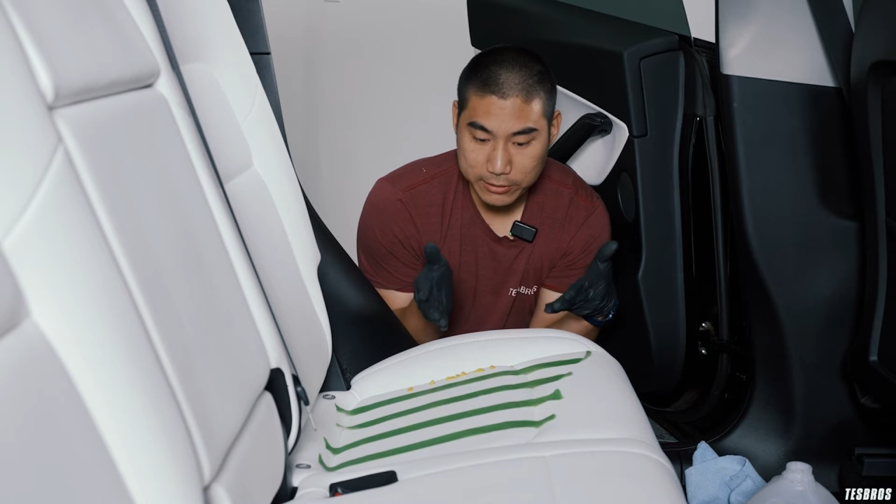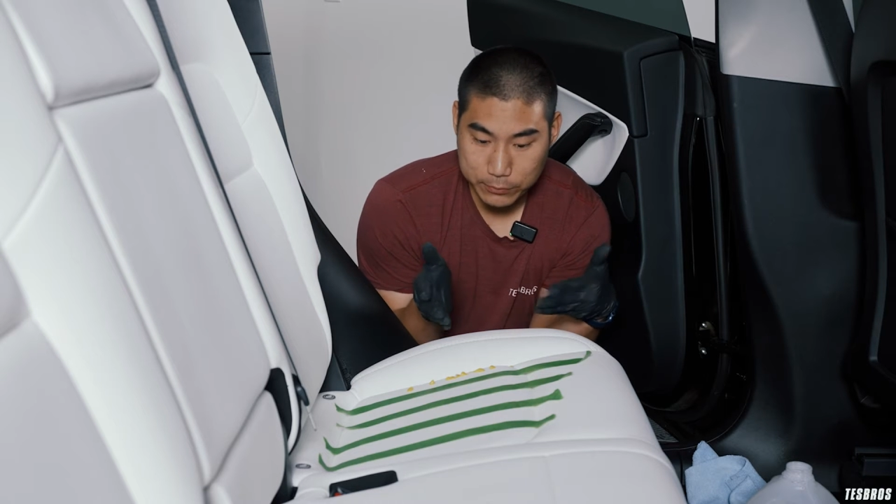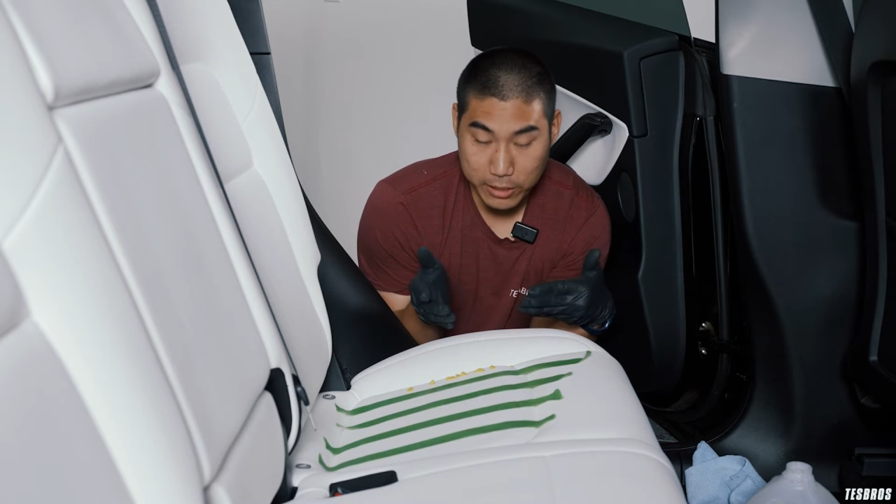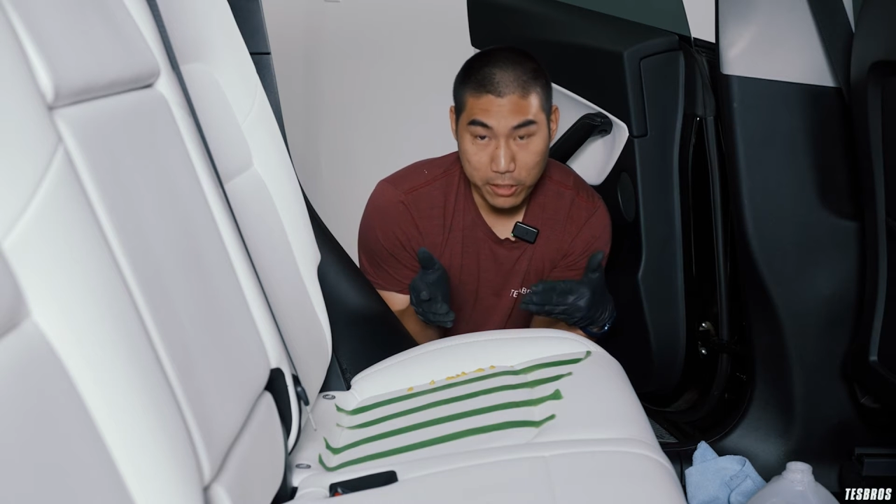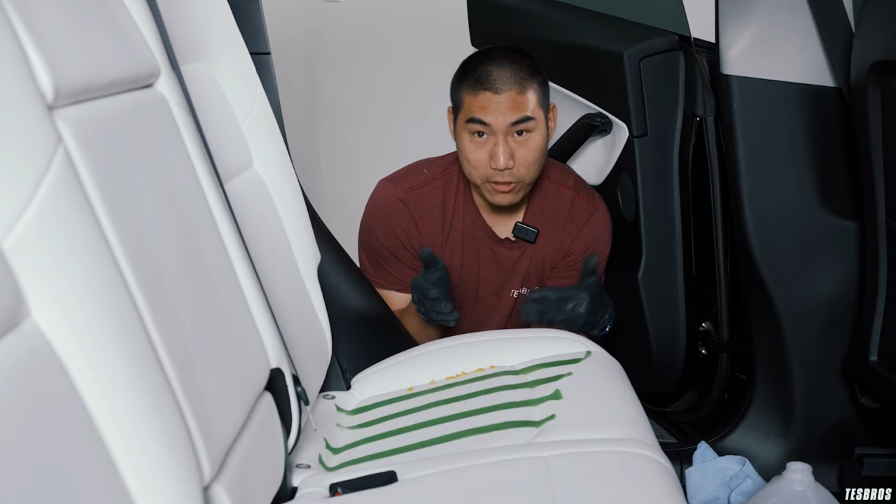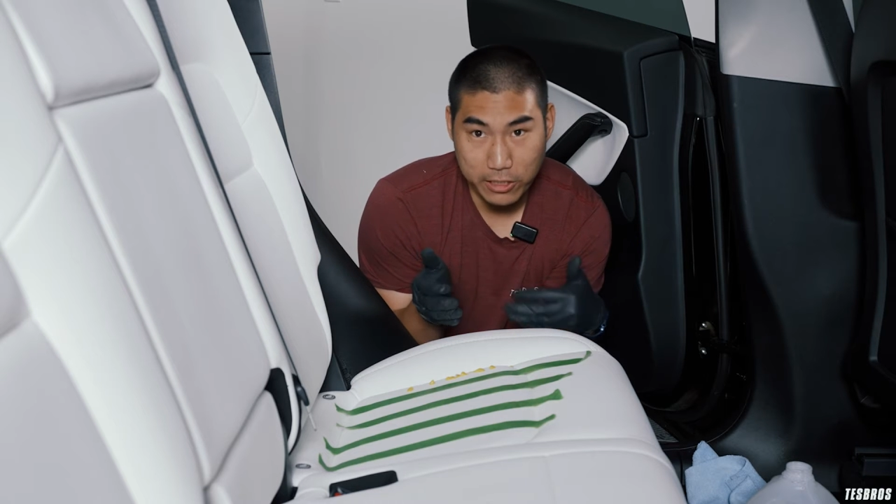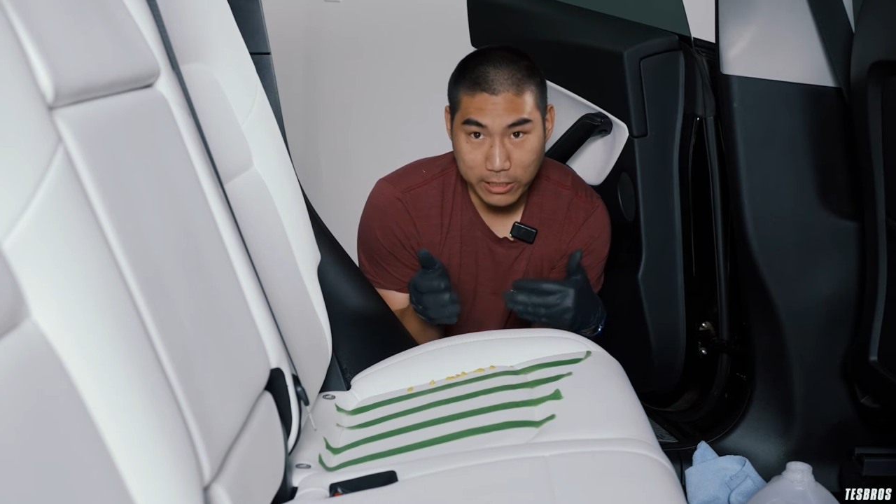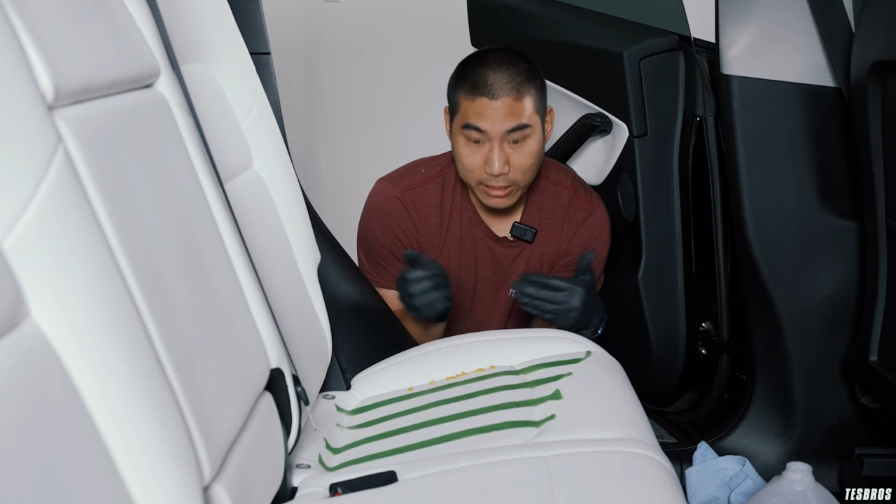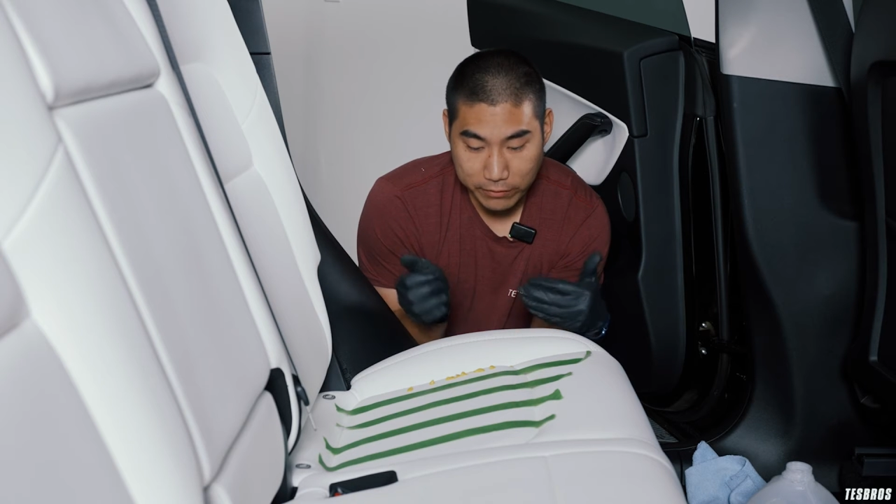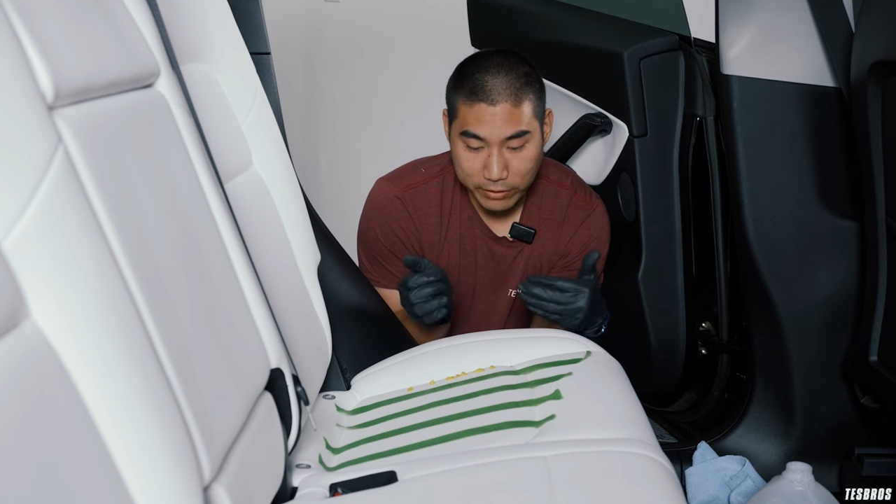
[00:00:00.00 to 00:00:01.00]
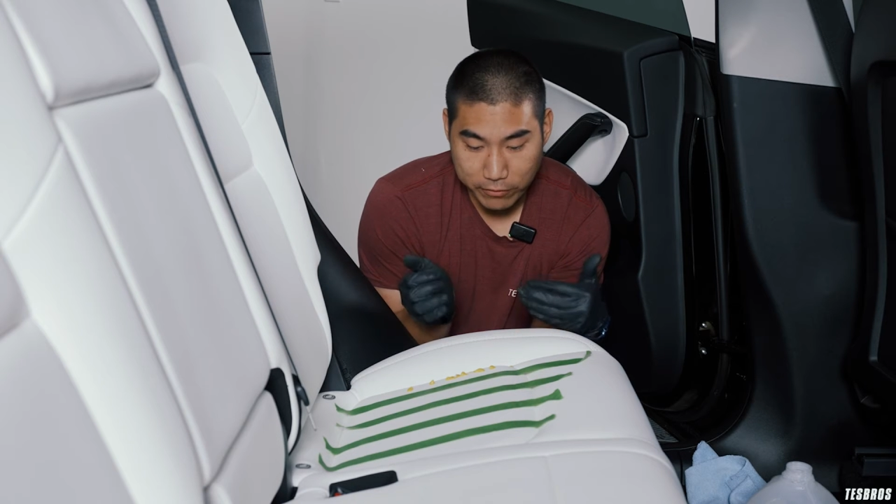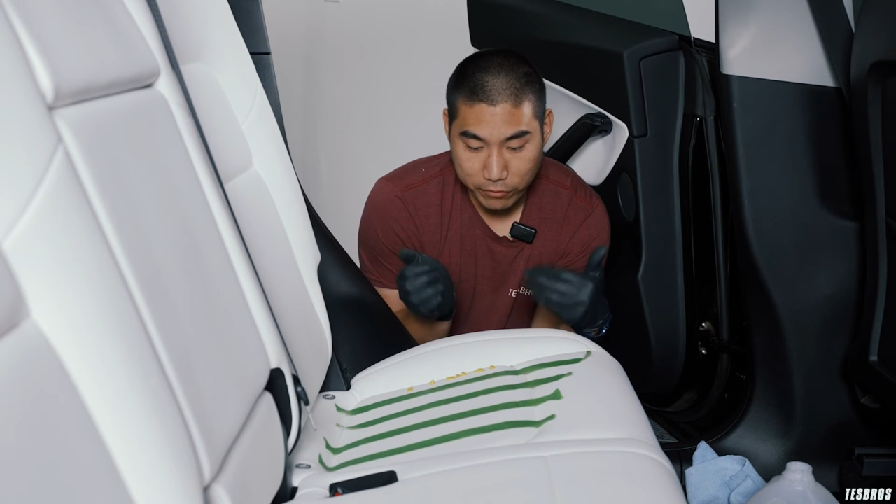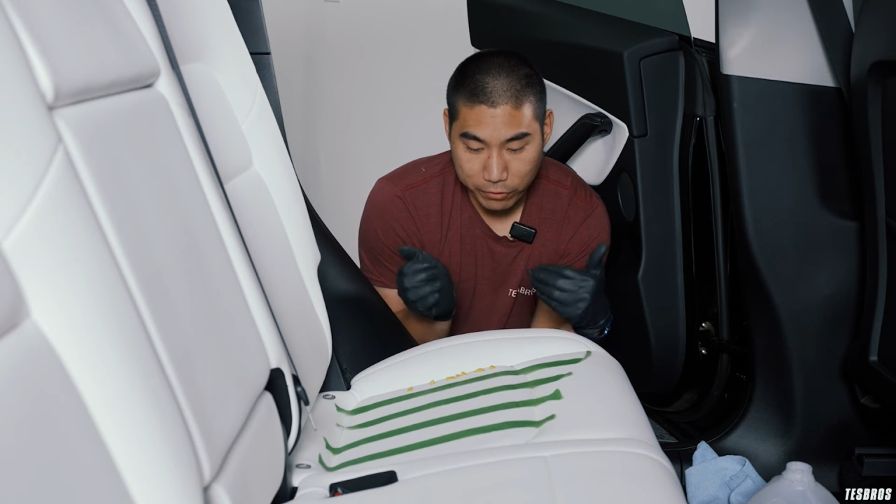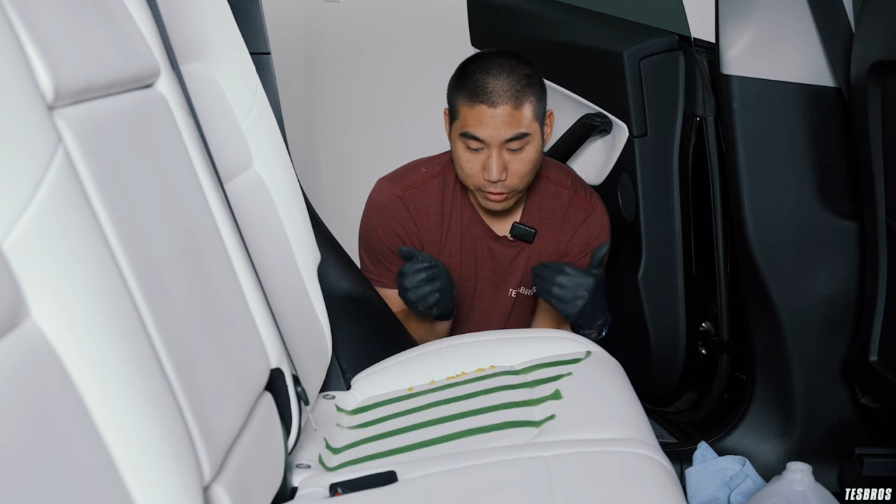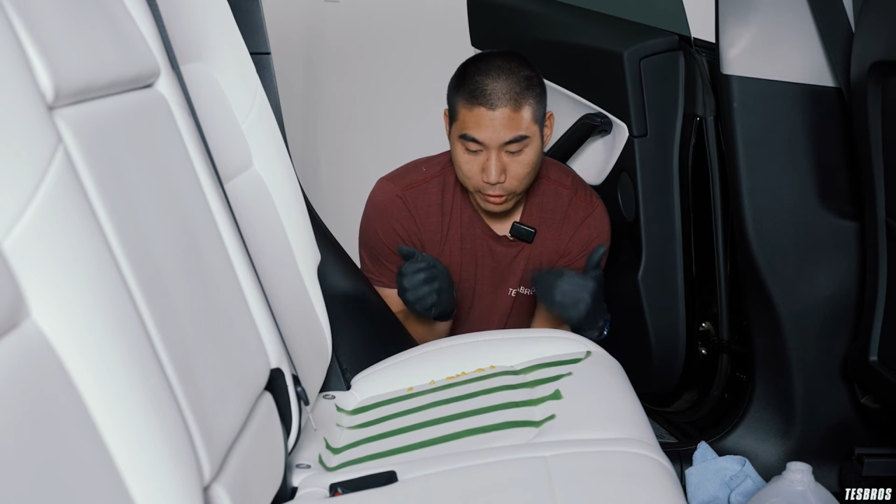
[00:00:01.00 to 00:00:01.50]
is we are gonna leave it
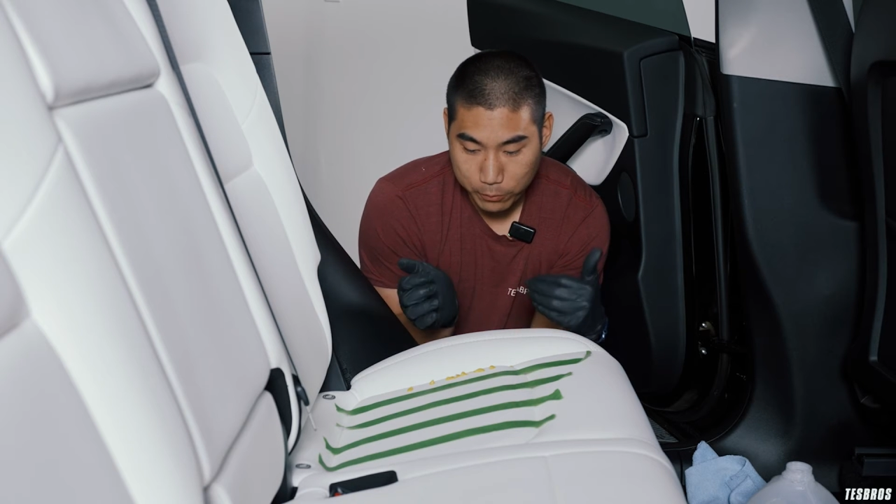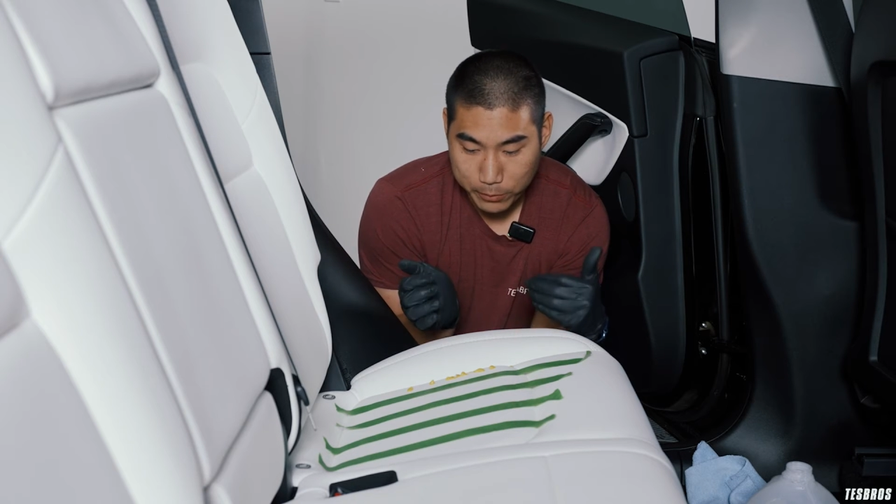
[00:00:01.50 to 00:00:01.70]
for a little